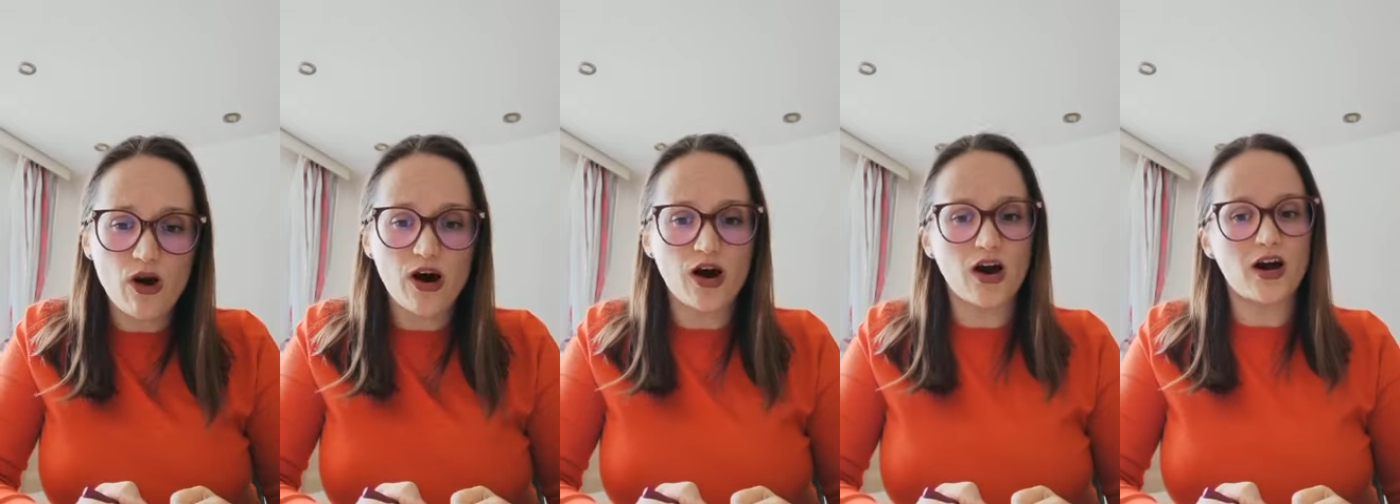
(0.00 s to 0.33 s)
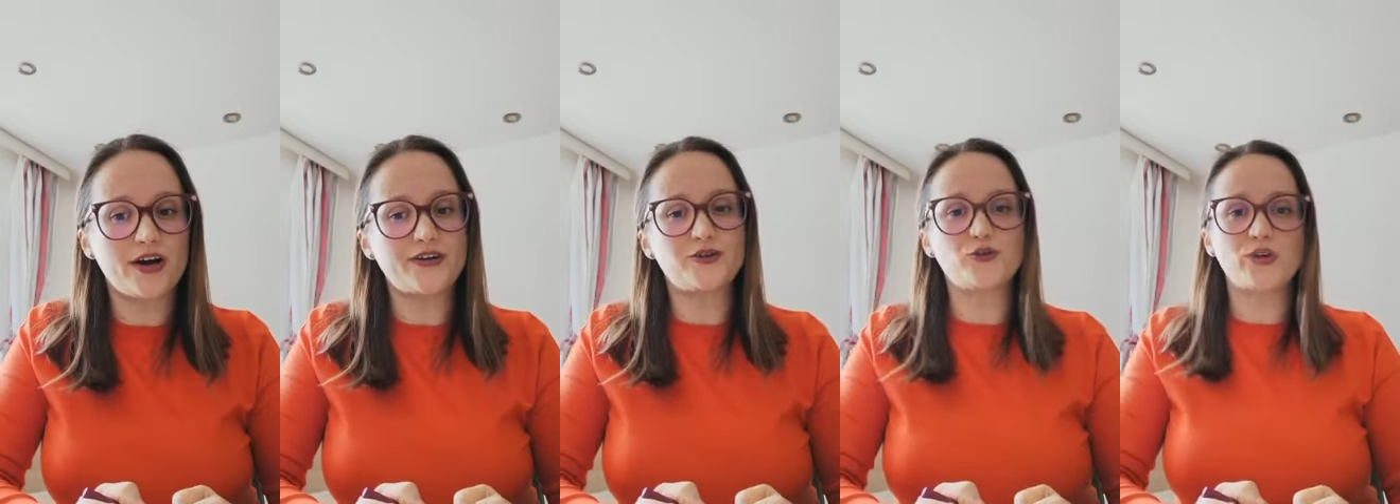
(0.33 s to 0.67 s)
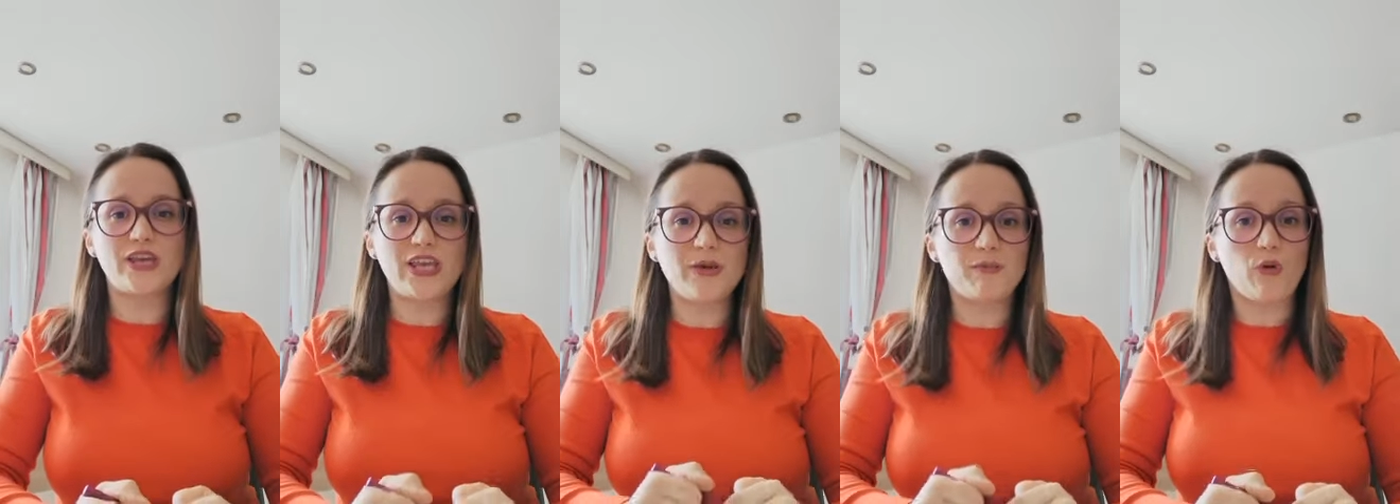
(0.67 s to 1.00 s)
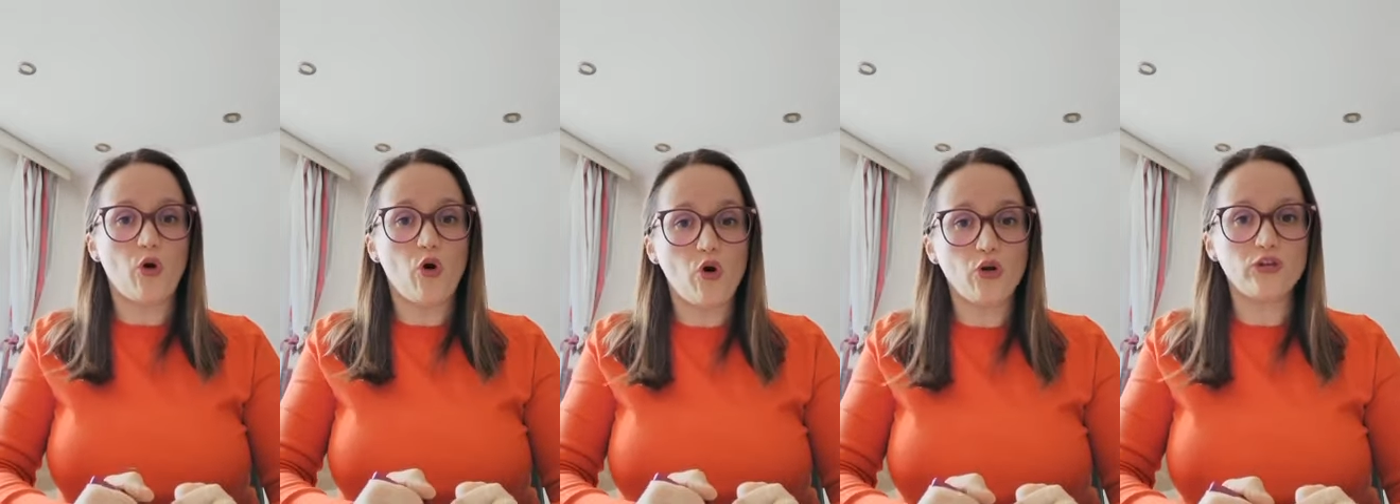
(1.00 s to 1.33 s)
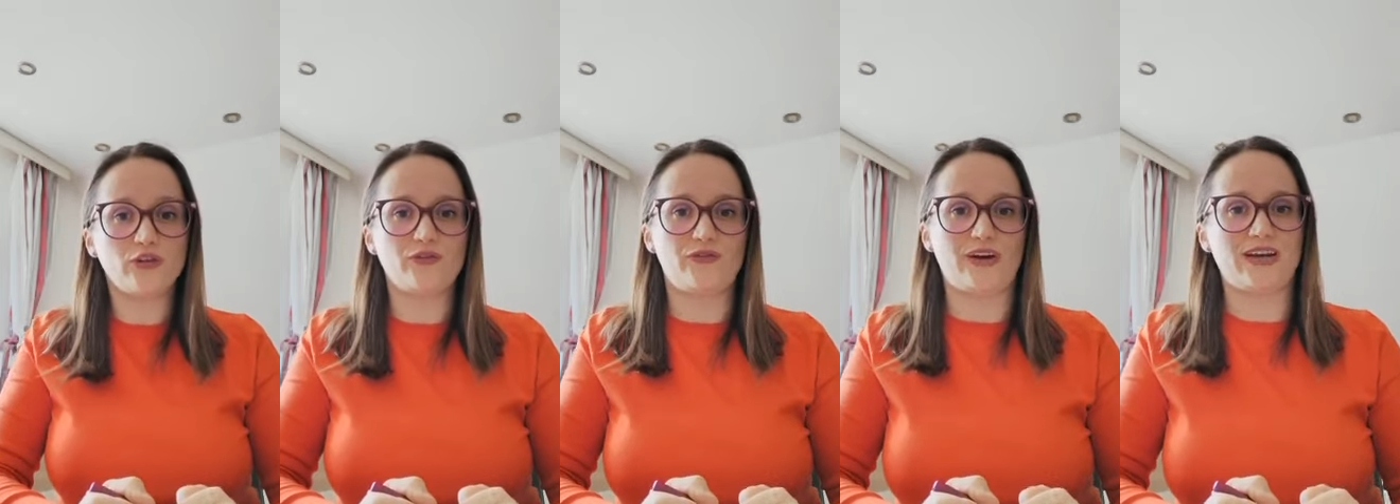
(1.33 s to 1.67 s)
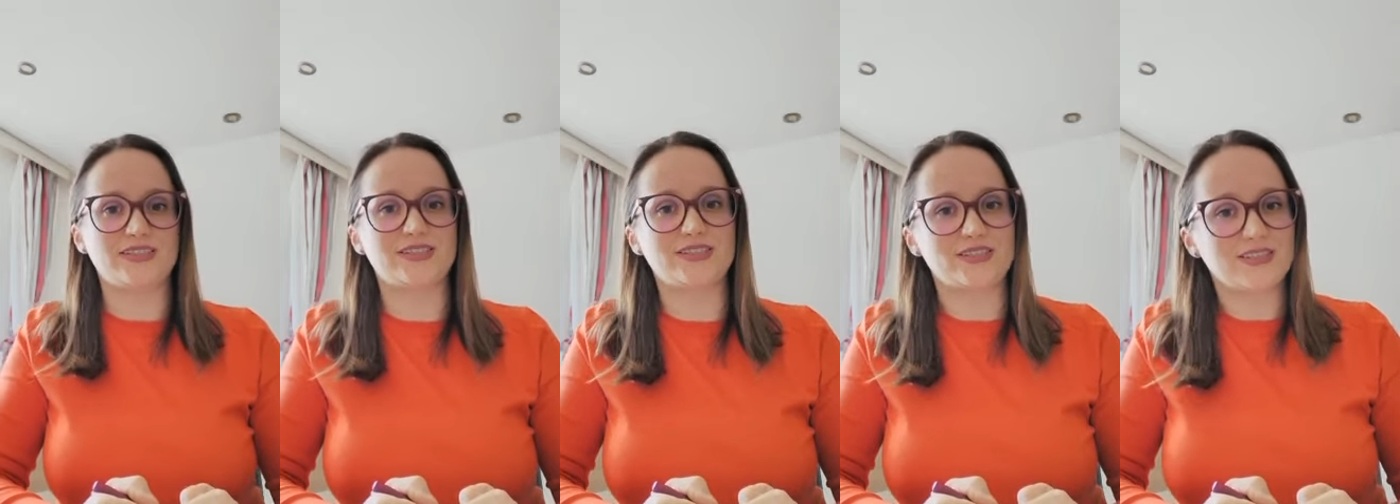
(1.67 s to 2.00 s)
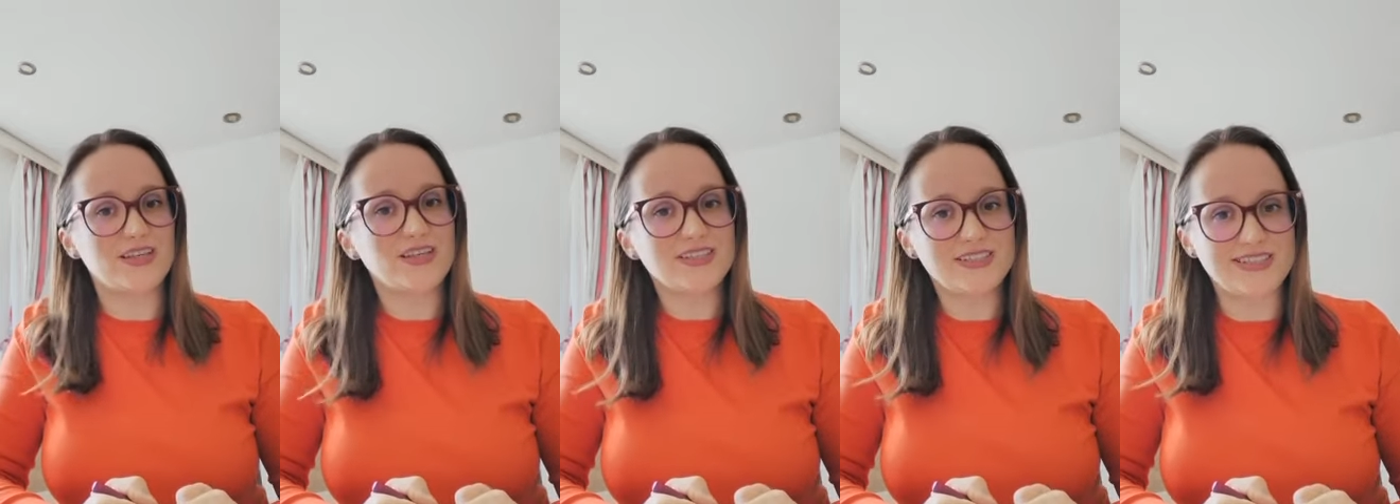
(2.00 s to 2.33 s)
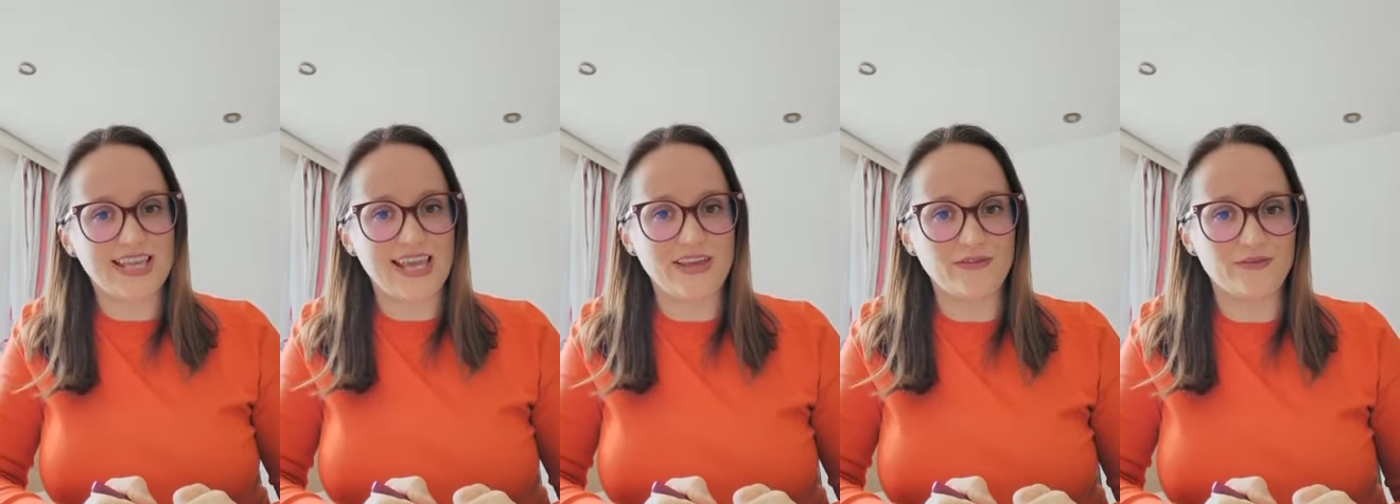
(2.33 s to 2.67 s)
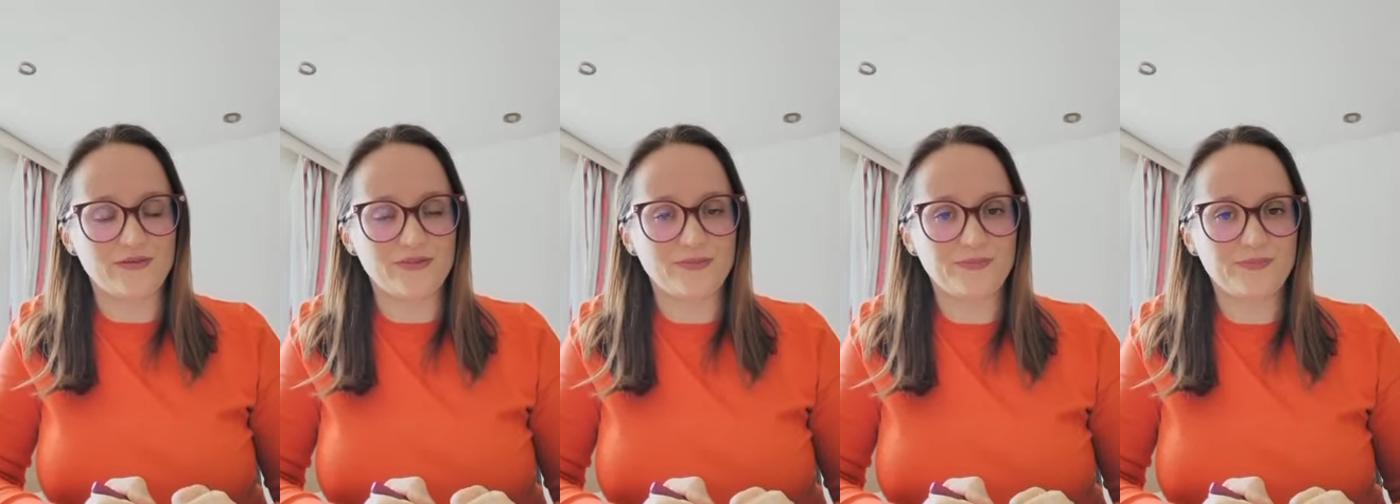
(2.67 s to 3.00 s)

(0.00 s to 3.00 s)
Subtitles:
hard to keep all of us safe.